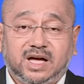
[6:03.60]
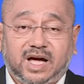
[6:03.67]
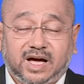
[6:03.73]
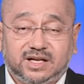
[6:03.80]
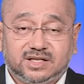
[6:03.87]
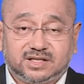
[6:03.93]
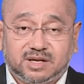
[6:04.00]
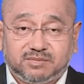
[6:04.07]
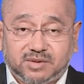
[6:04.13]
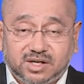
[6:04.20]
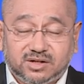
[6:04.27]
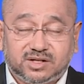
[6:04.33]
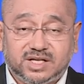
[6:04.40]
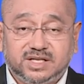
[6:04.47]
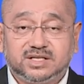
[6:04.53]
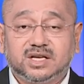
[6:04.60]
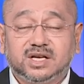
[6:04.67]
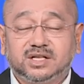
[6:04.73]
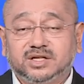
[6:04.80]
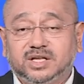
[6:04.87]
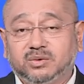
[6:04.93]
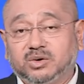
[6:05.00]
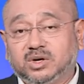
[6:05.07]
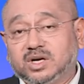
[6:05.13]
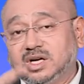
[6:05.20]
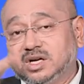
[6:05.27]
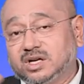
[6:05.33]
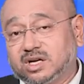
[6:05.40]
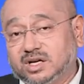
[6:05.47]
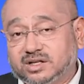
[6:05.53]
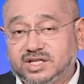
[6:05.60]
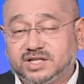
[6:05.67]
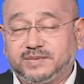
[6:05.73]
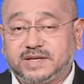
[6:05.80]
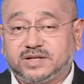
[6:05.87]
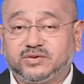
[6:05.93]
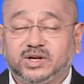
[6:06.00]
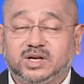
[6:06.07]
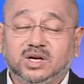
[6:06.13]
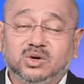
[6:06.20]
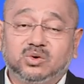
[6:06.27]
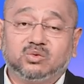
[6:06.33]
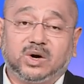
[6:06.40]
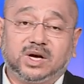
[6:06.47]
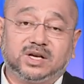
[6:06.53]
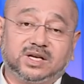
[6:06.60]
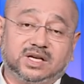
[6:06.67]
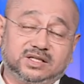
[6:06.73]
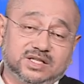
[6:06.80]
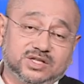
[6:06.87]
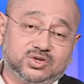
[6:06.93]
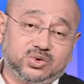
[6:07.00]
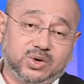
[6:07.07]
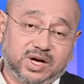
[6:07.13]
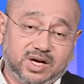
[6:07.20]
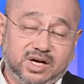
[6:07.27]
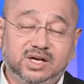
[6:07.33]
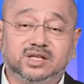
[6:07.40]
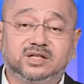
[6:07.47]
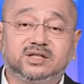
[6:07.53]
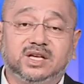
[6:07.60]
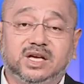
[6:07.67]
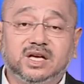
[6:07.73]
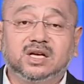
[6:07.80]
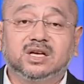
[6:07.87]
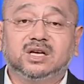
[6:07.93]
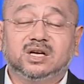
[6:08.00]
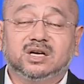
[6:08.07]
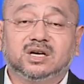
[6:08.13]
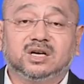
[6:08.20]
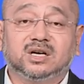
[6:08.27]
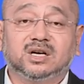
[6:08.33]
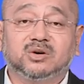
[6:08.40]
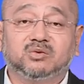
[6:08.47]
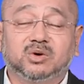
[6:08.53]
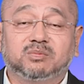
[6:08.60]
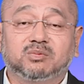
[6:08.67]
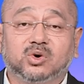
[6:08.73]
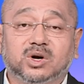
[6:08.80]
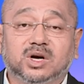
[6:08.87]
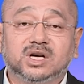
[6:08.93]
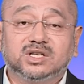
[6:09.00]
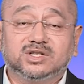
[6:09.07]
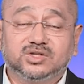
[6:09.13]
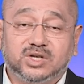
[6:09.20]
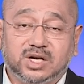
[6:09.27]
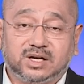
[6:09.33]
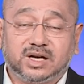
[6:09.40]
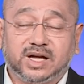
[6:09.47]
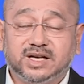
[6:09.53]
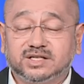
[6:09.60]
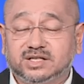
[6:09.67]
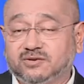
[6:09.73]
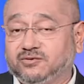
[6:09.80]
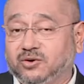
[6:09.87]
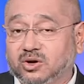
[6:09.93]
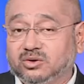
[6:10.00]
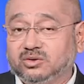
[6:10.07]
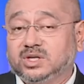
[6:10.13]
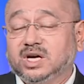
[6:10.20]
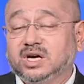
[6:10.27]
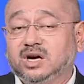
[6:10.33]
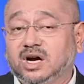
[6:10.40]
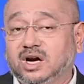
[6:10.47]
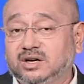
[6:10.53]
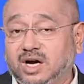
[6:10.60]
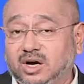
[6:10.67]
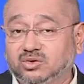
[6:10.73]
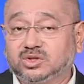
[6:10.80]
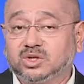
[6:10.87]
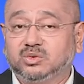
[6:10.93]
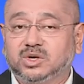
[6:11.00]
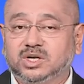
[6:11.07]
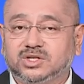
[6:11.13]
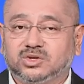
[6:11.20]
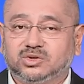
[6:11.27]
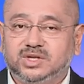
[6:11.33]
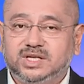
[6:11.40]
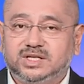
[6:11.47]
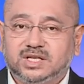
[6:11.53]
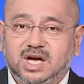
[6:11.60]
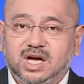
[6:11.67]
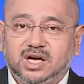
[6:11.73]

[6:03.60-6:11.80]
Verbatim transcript: and in some countries they were country specific while in others jo hai, they uh, were more generalized and followed around the world. So, these